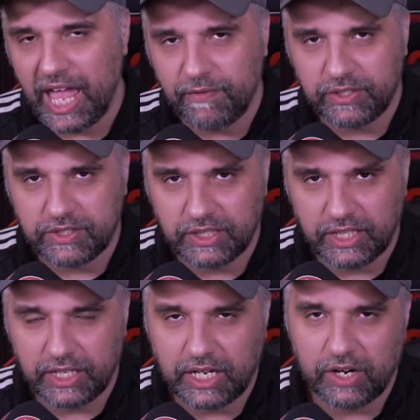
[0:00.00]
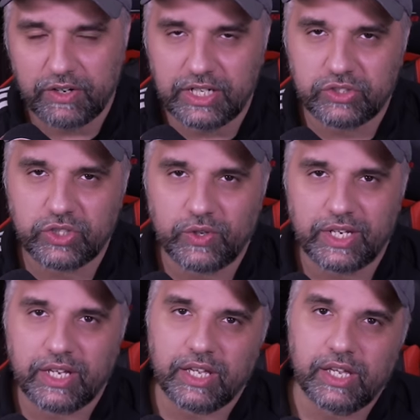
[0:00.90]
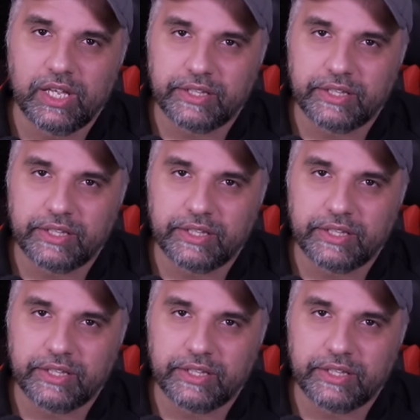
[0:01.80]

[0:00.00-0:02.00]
Everton are currently doing it.